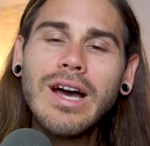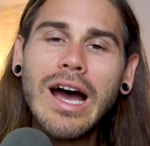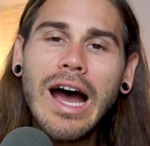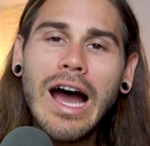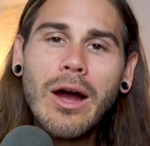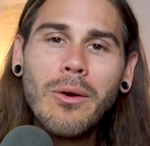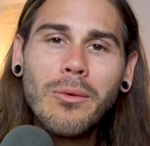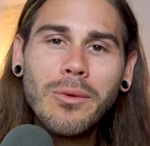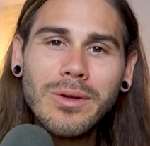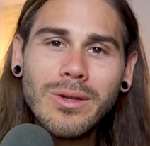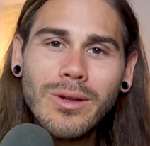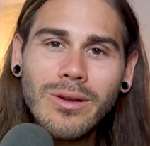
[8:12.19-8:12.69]

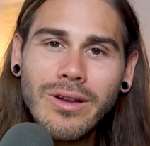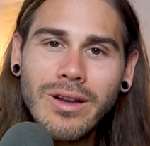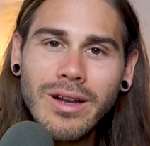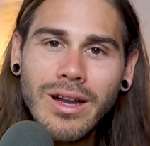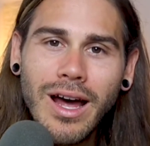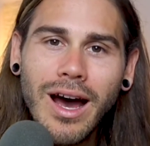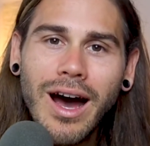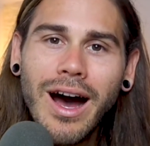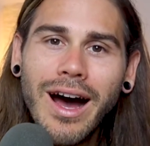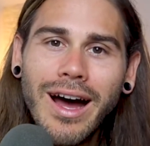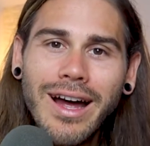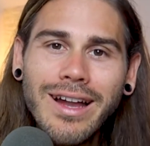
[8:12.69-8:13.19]
I will
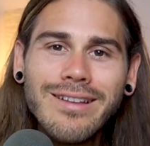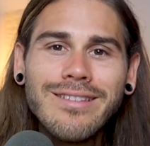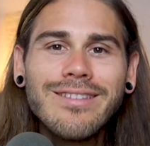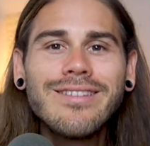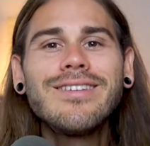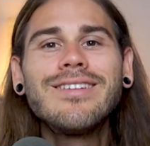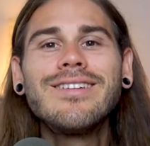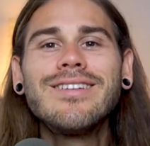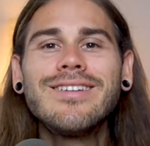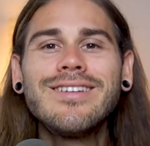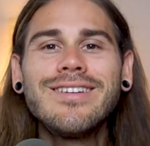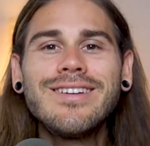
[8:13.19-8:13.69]

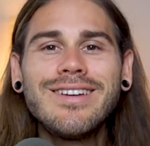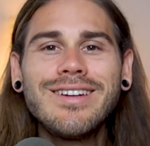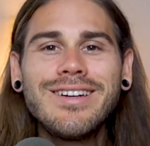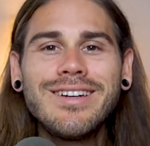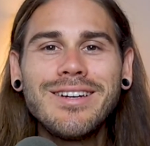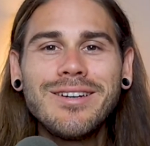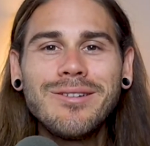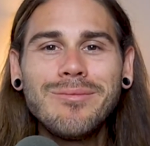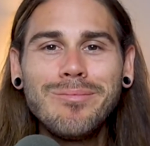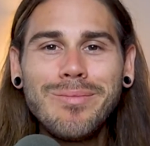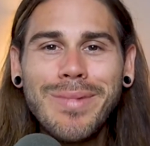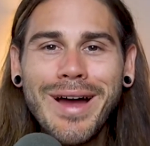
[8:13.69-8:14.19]
not
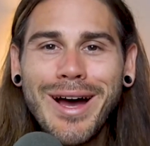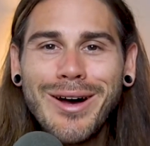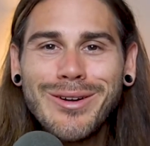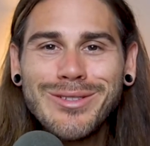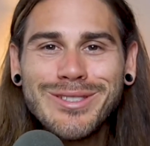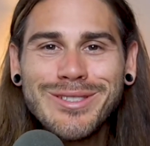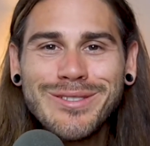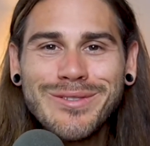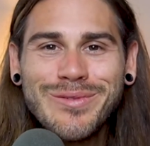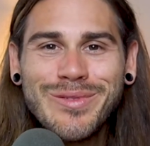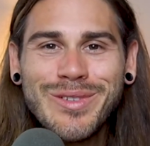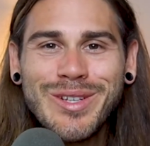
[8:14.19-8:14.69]
bow
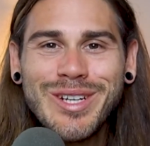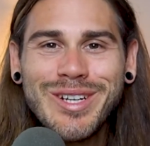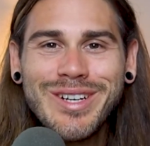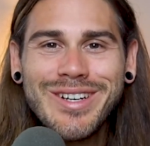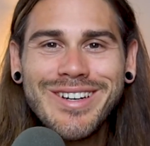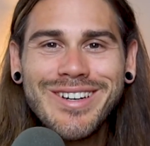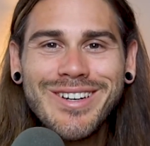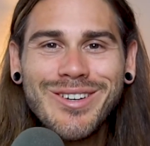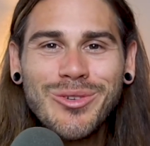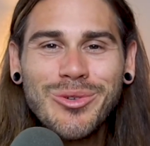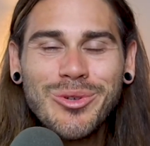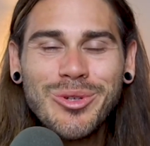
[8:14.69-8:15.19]
to
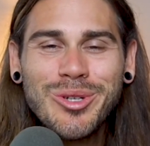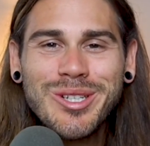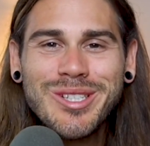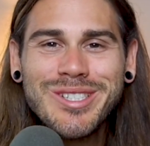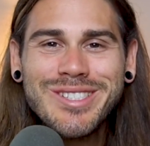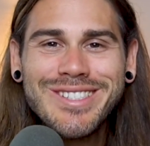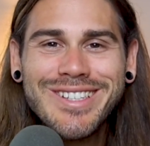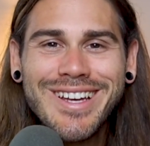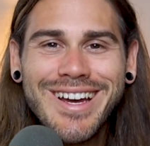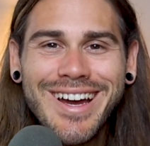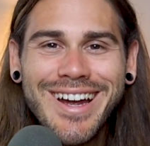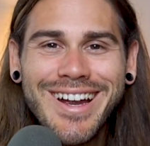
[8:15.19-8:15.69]
fear or
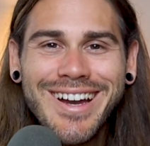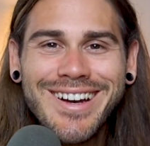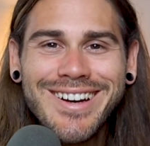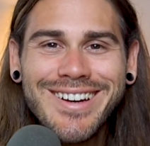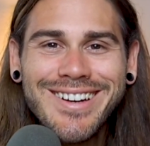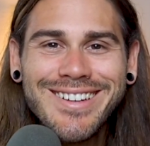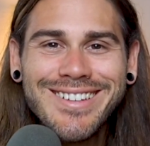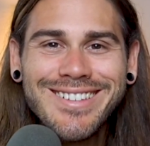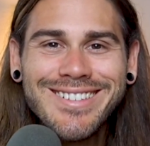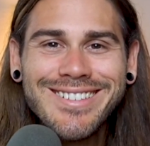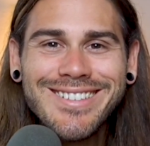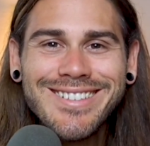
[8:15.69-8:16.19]

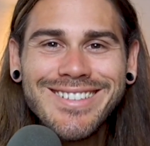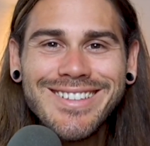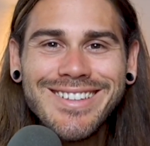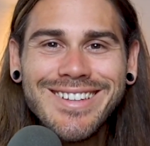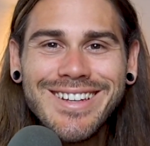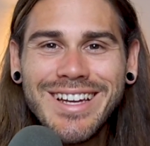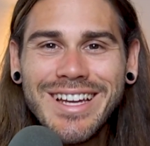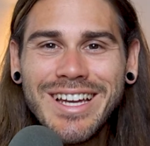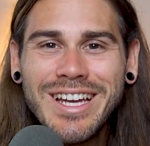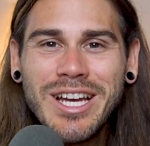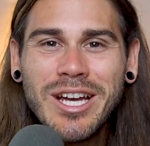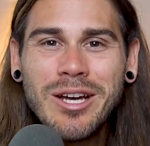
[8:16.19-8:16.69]
desire,
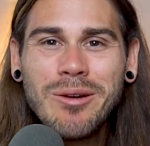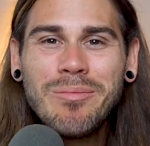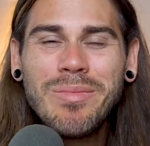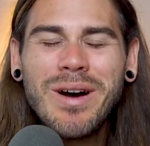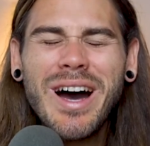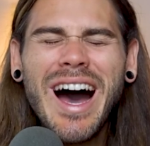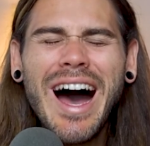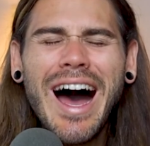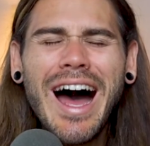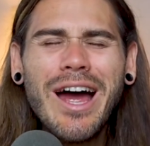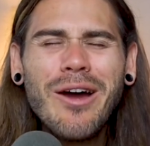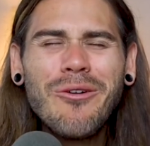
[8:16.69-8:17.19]

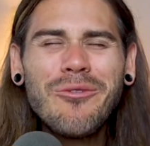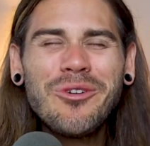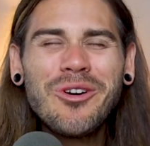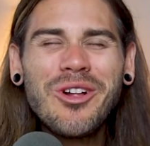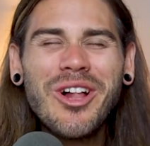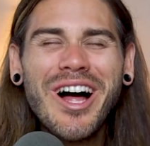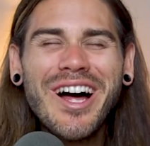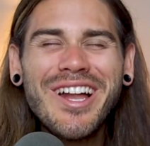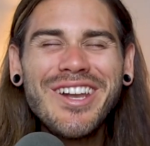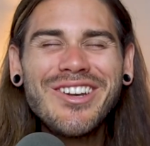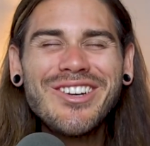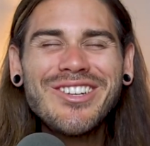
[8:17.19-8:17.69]
but I
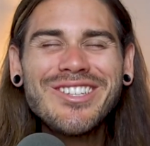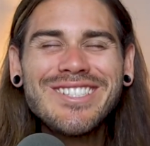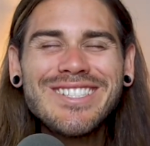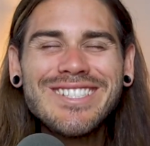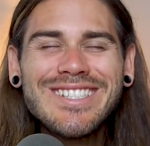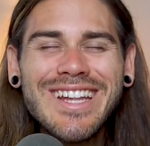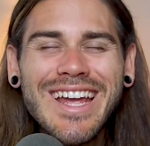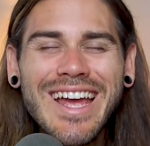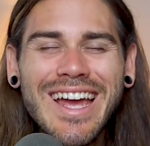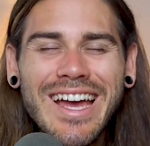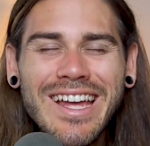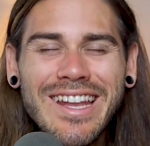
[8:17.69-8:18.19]
will
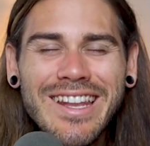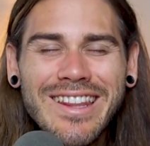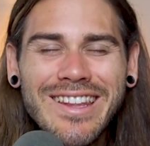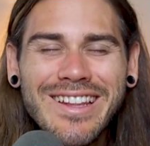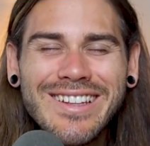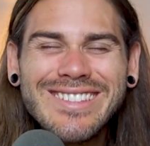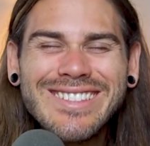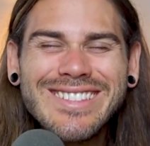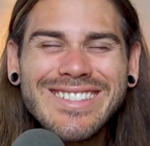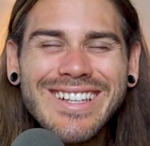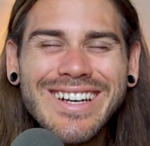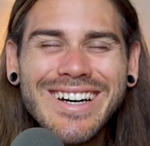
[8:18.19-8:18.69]
understand
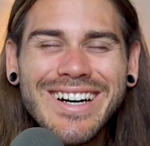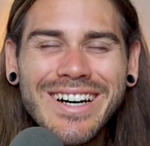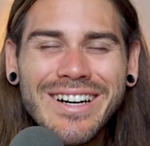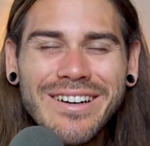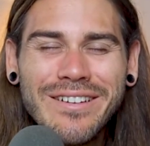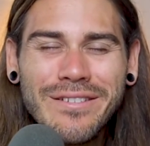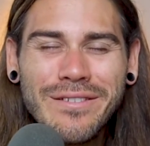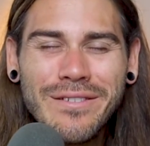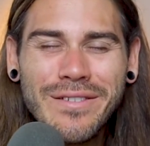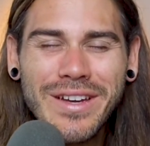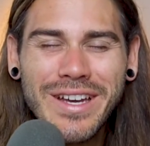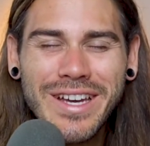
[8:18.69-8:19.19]
the
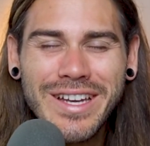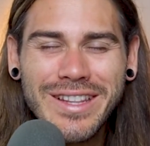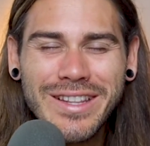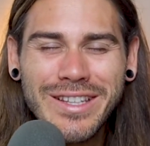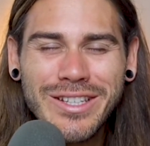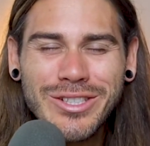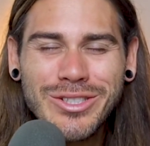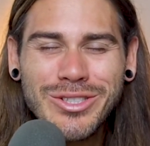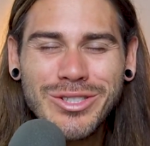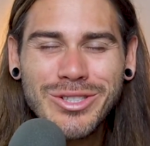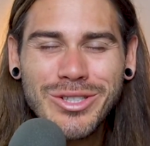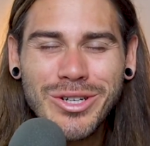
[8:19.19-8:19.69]
love and
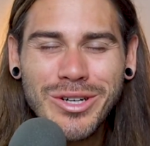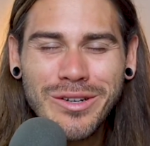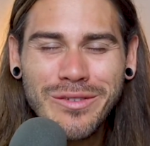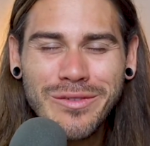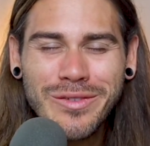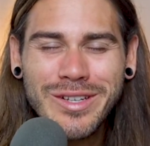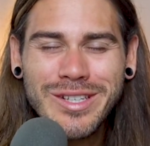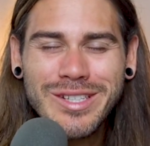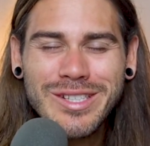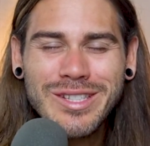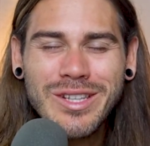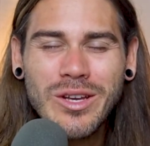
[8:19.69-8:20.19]
the
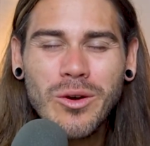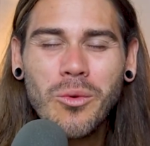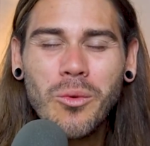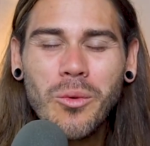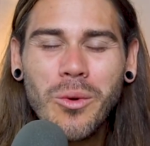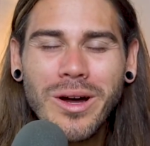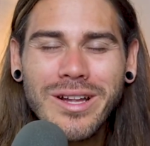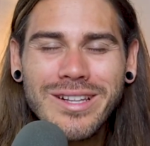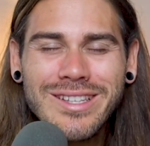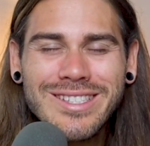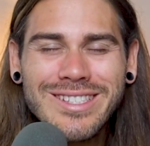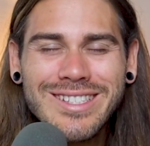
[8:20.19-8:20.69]
service that
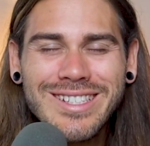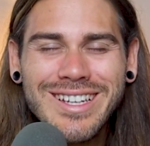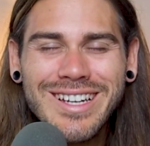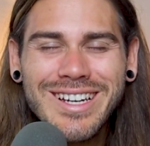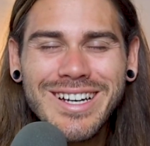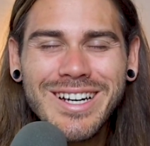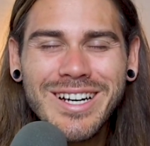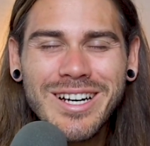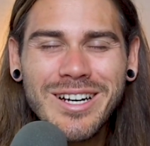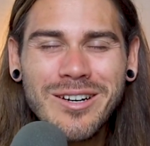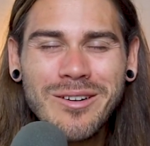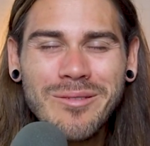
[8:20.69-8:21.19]
wants to
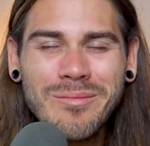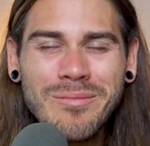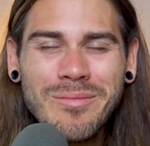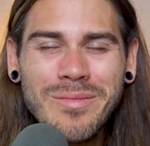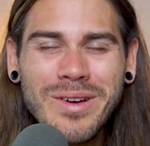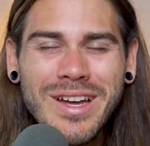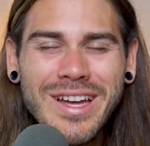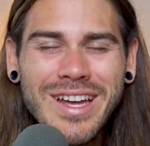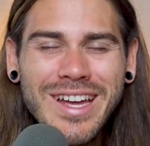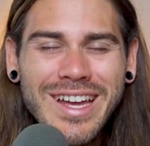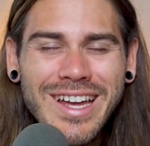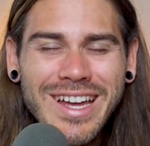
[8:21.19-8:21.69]

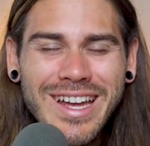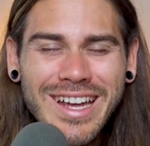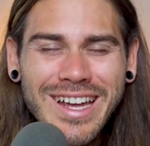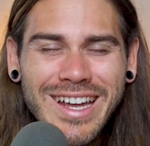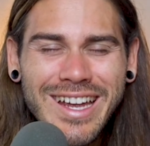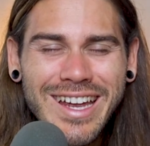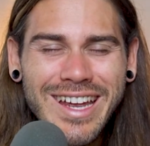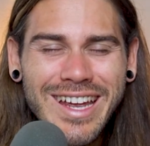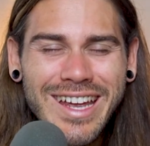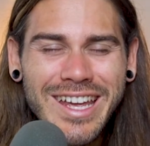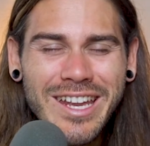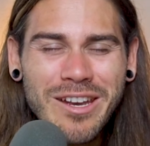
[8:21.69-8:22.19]
come
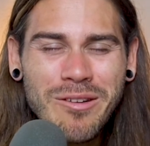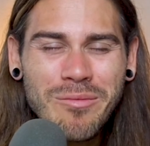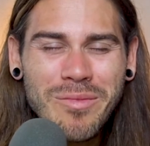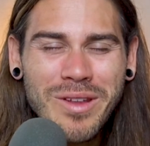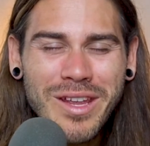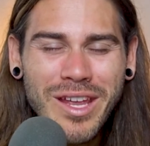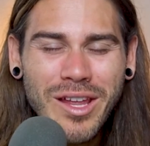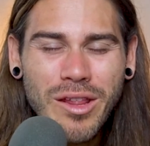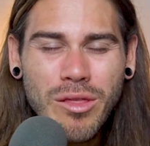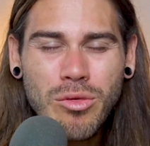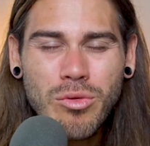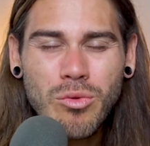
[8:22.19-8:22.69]
in
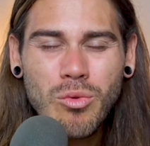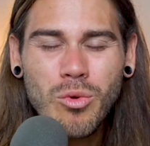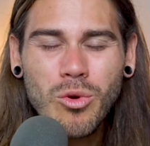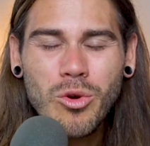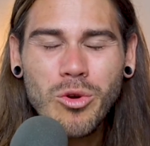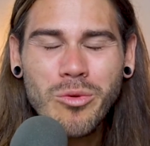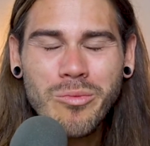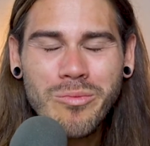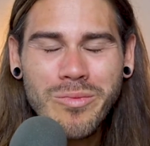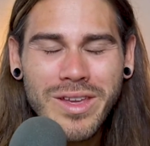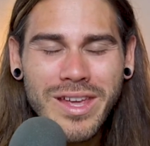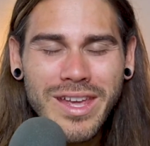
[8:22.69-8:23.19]
me,
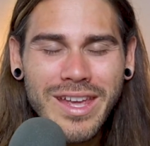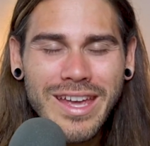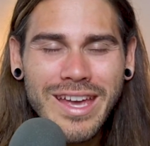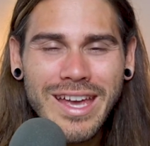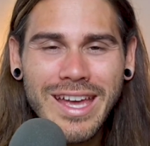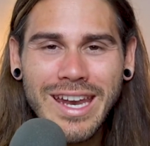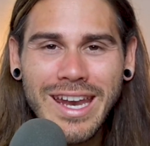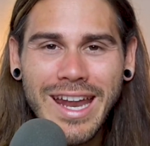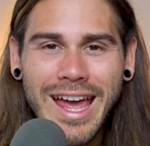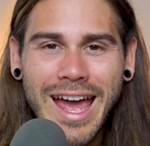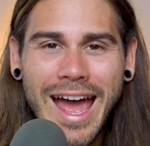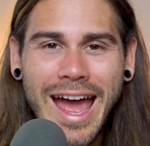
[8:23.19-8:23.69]
through me,
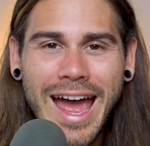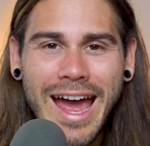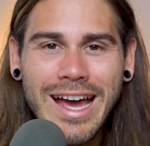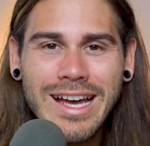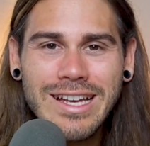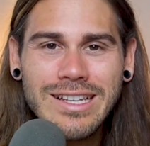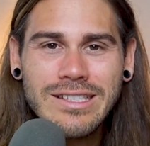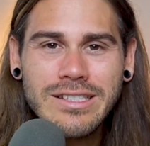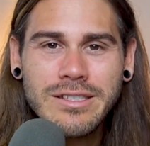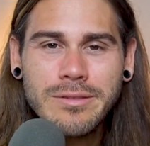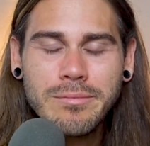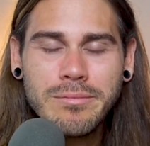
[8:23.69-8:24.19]
and
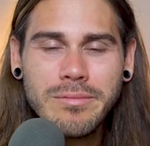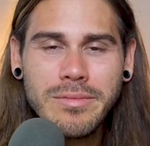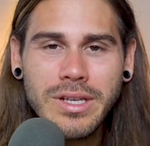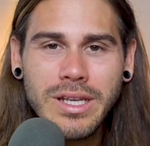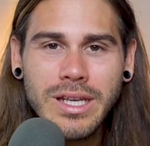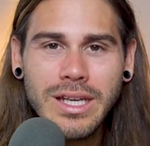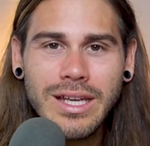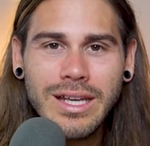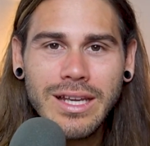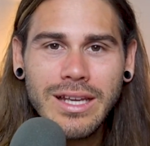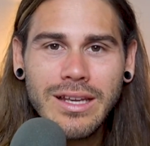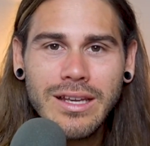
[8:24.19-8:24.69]
as
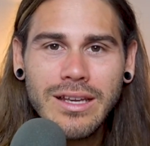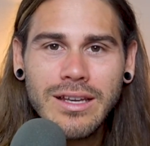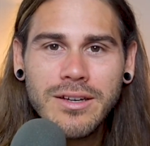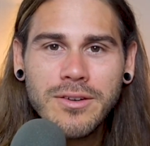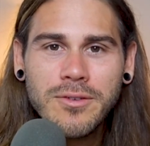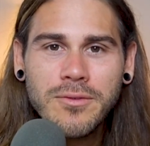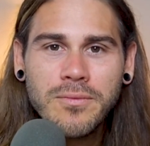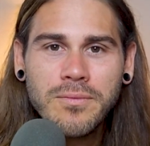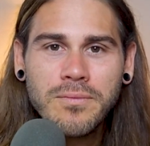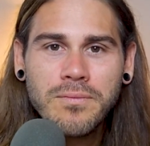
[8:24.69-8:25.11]
me